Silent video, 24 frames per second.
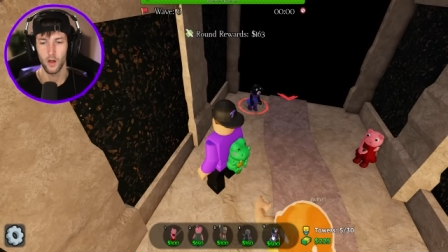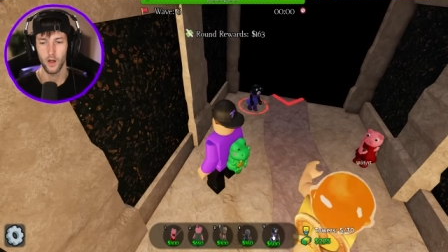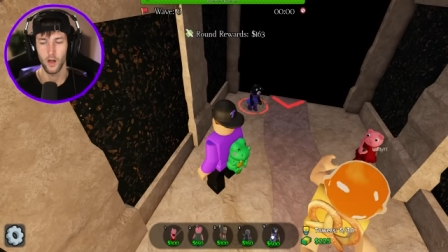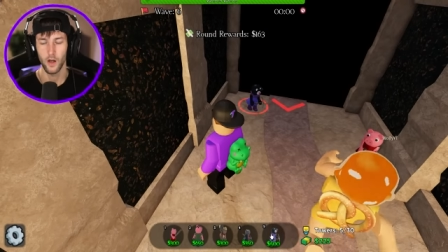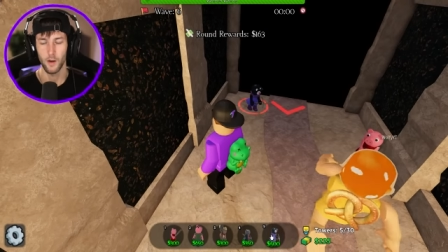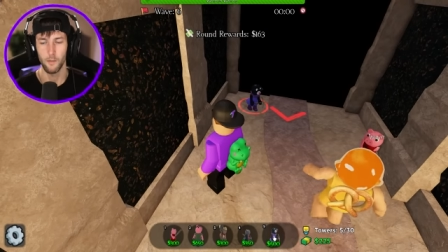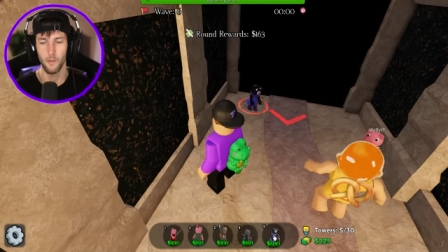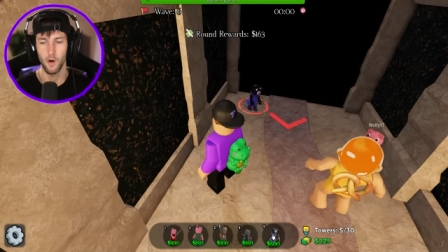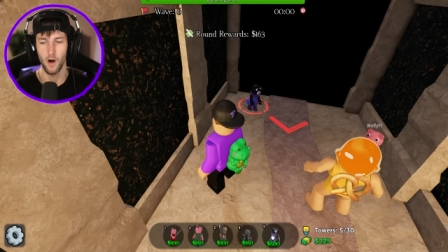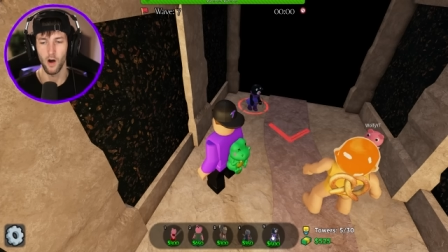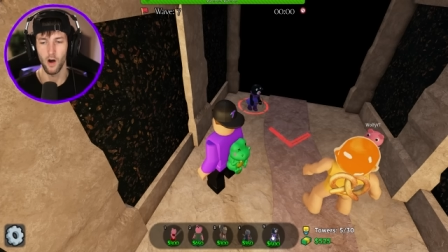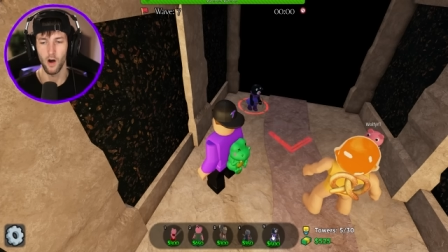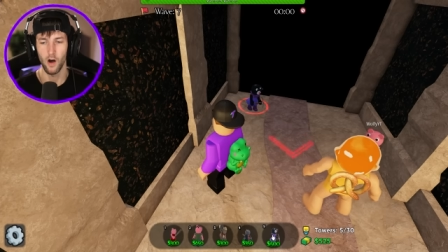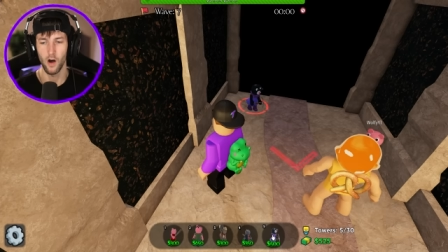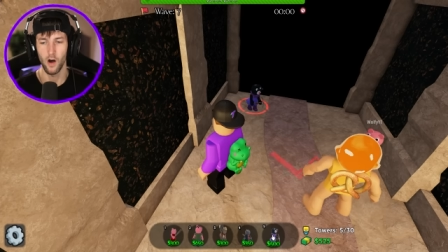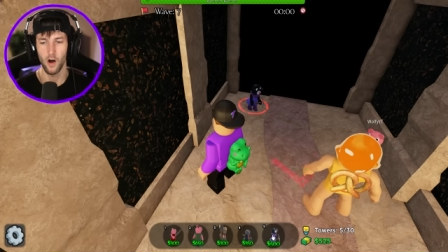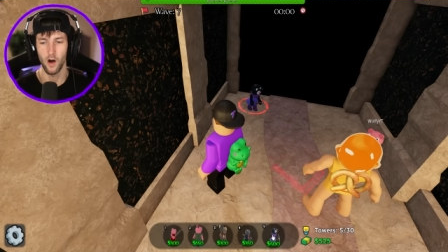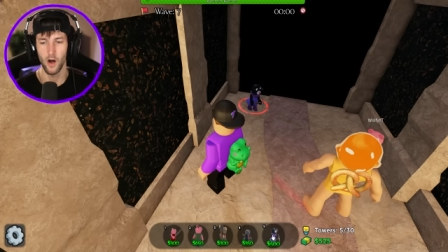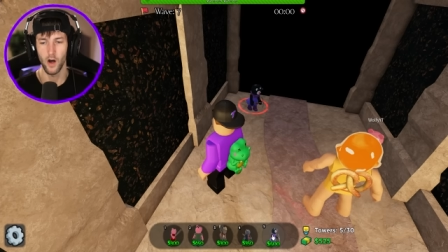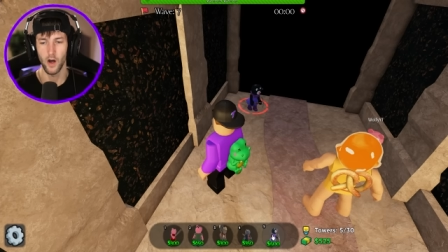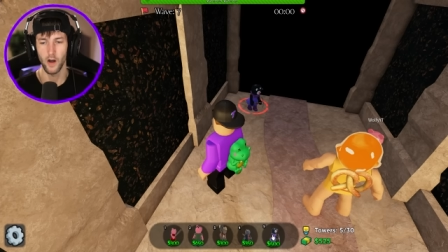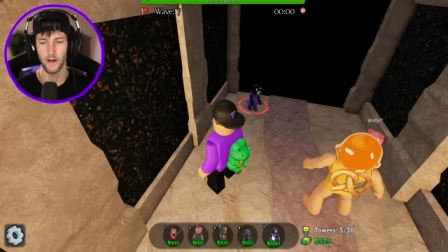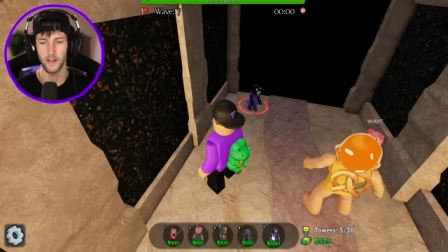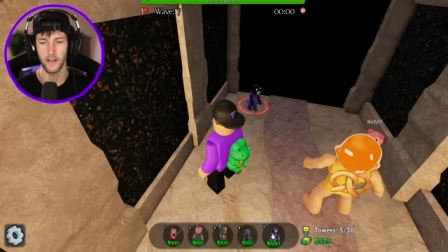Come
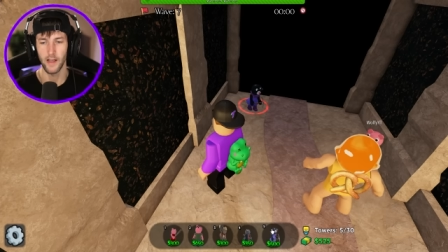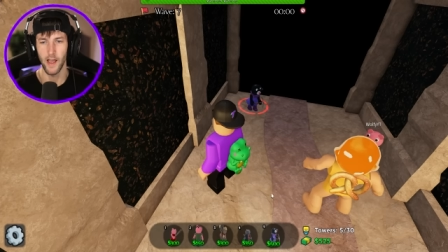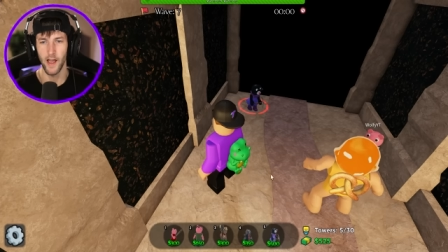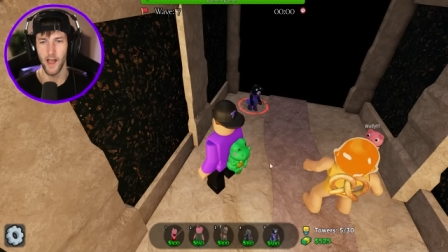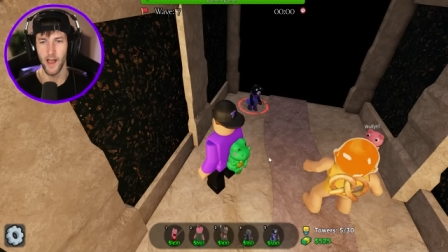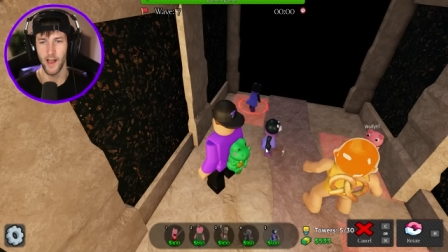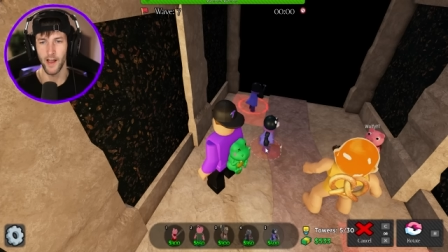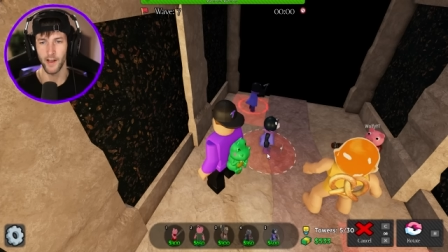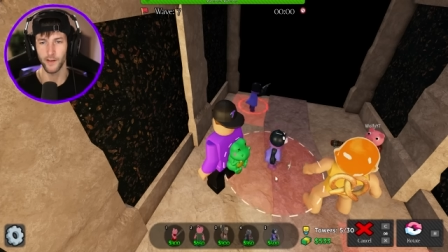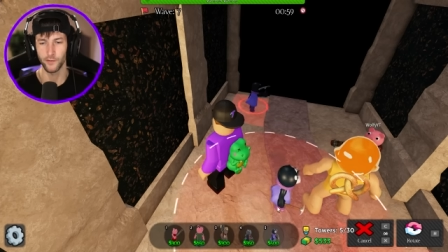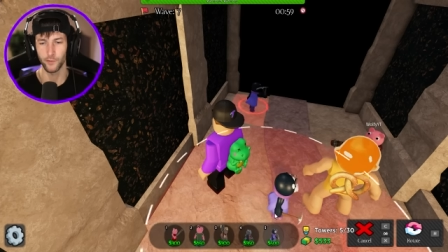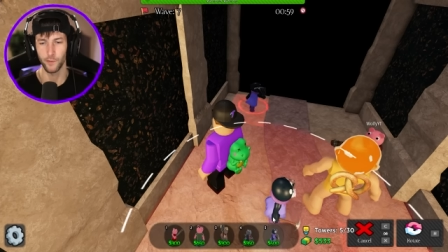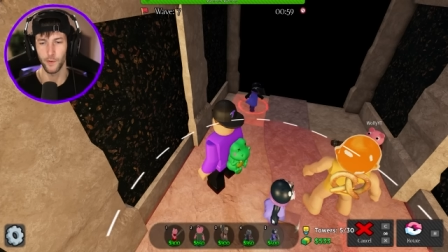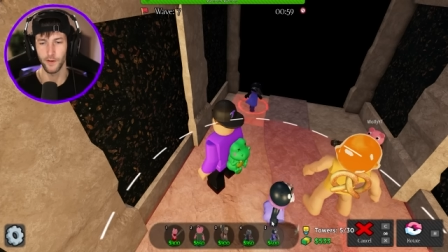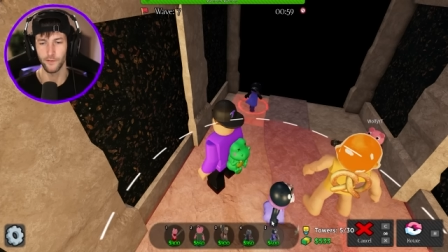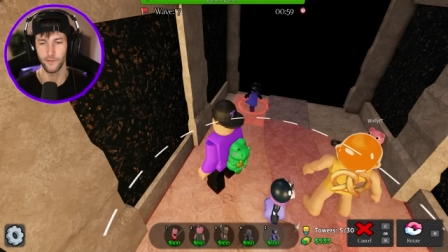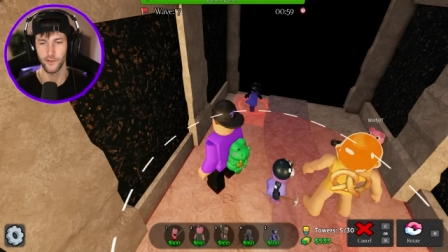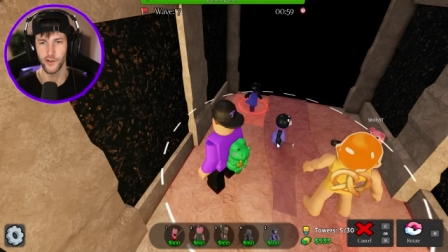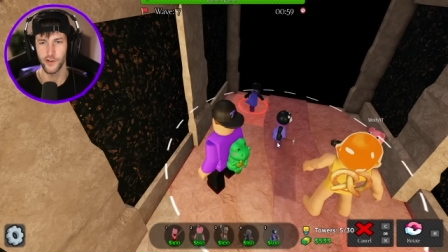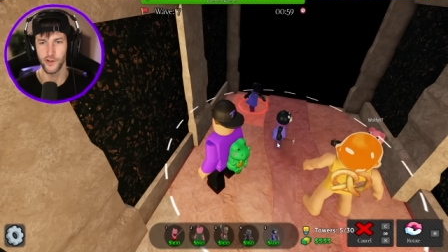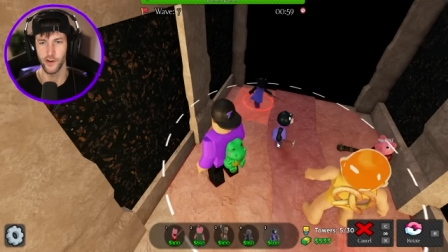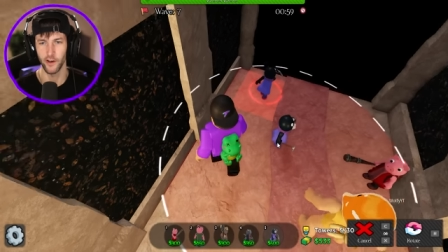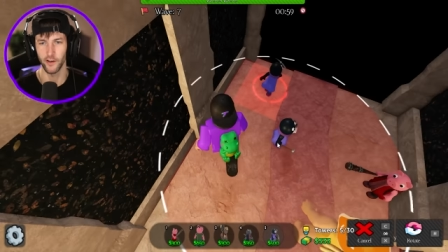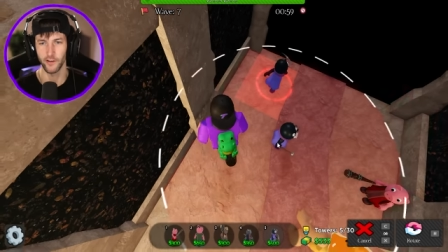on. Yes, we
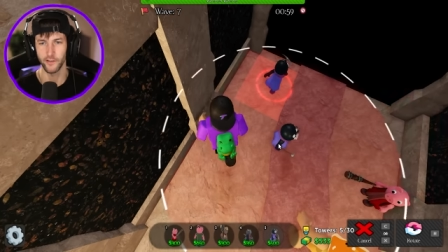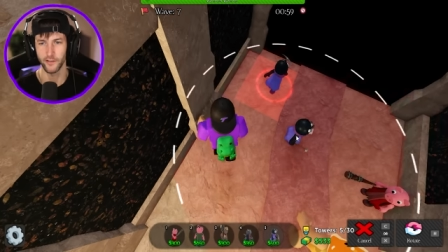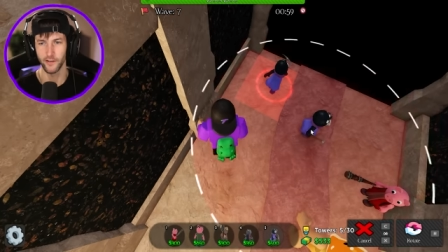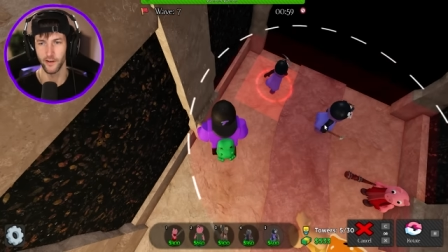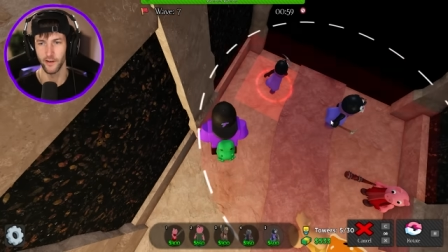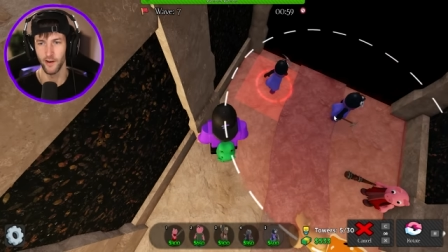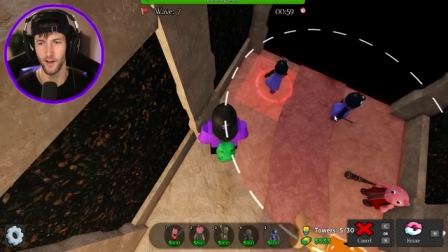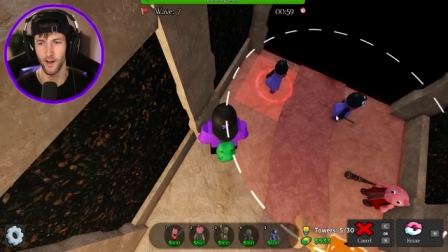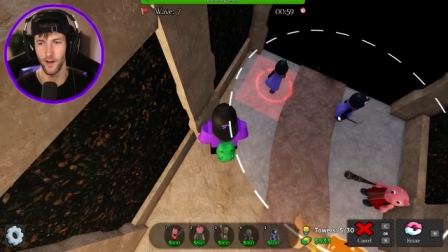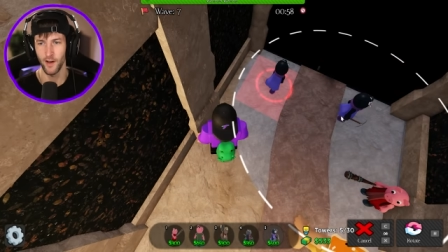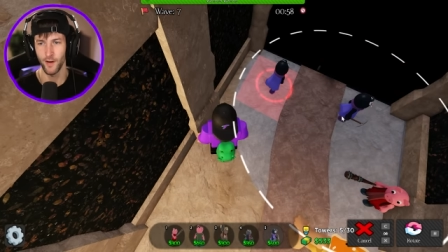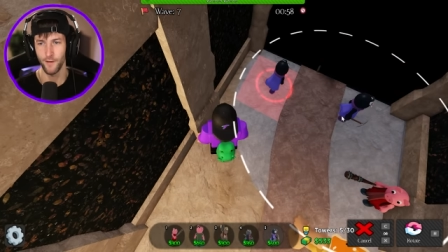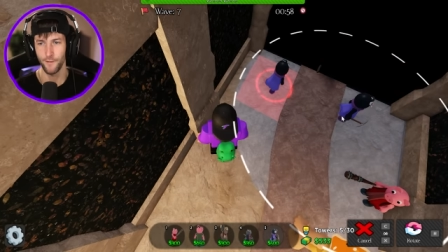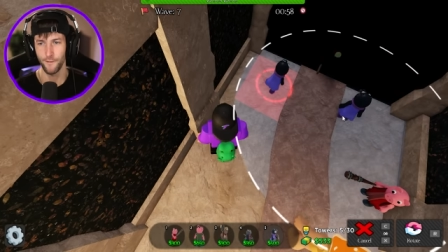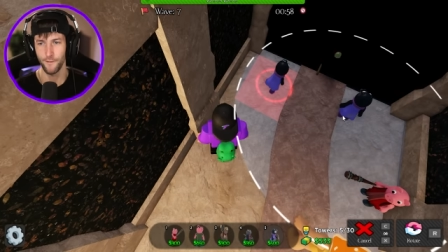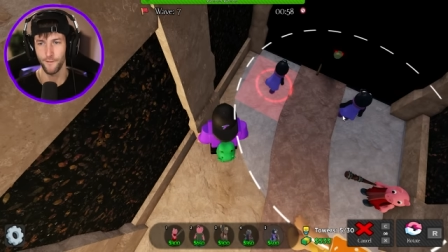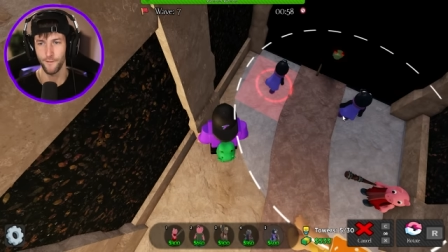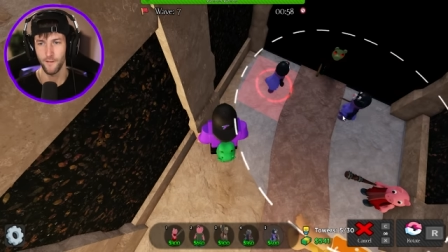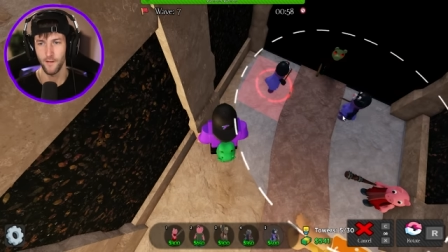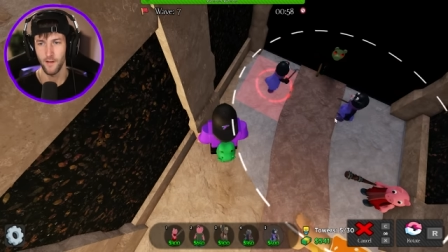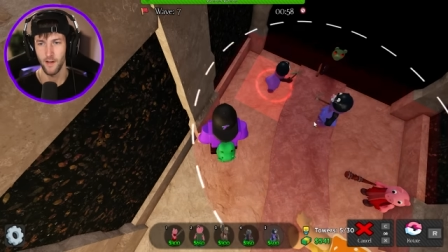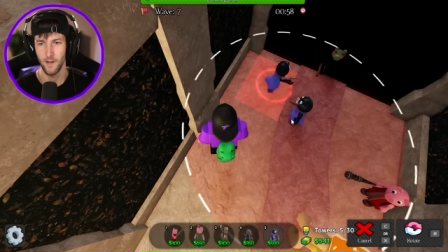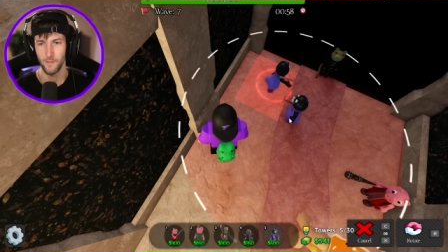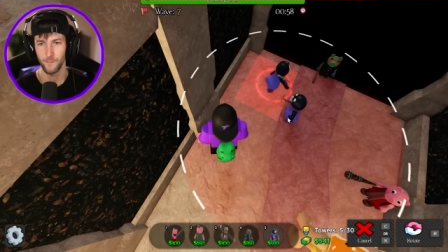have just
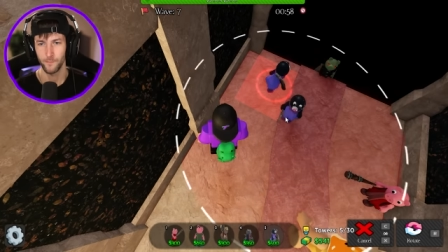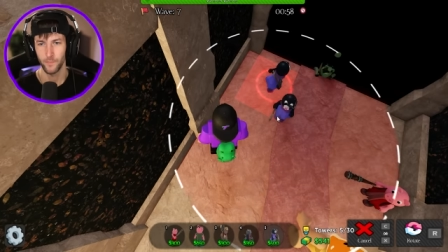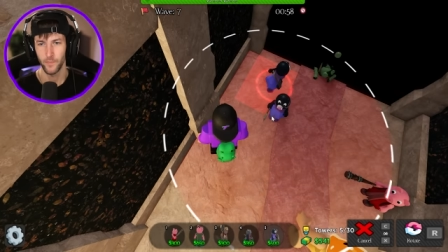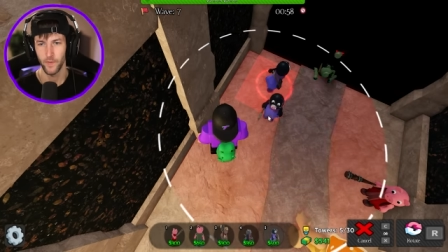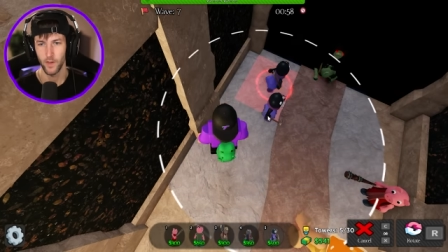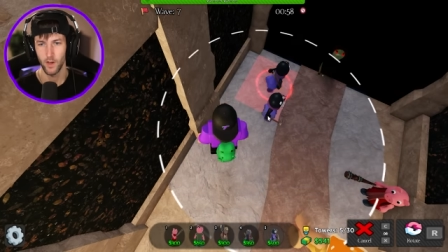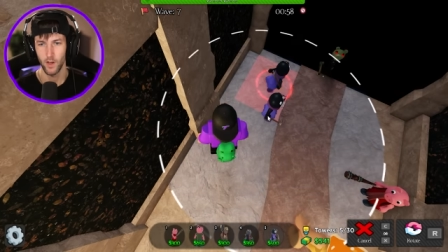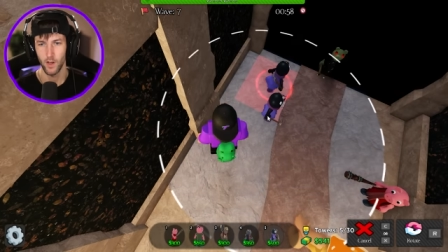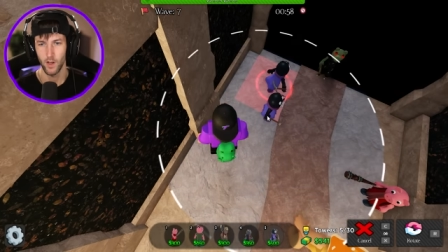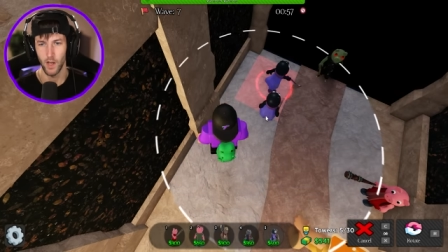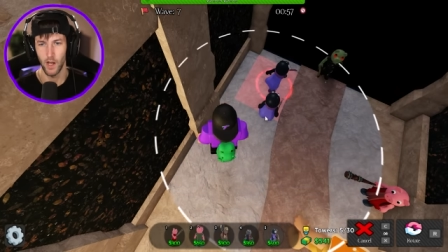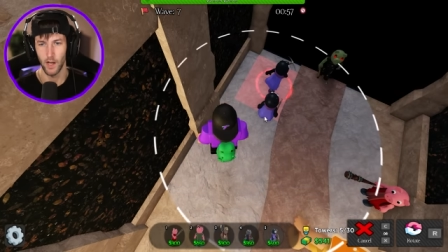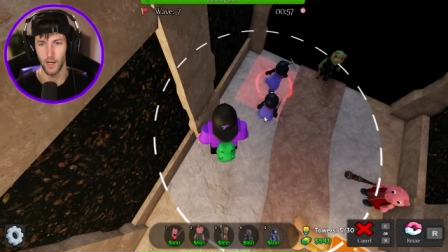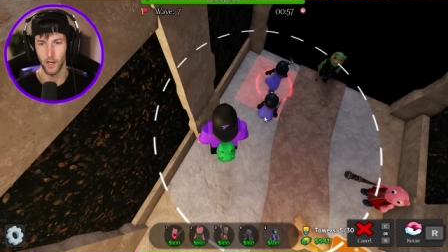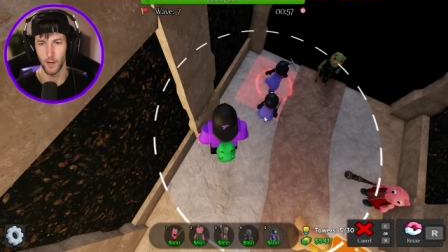enough.